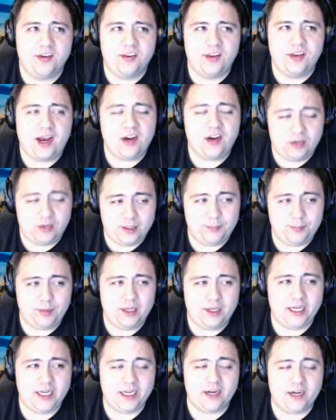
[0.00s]
He's actually
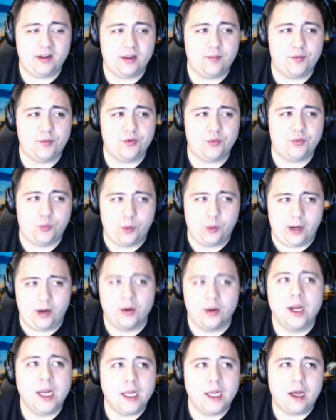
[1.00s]
playing at a level to
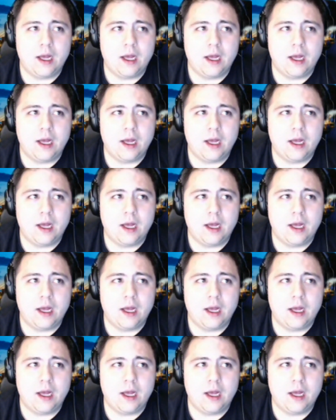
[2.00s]
where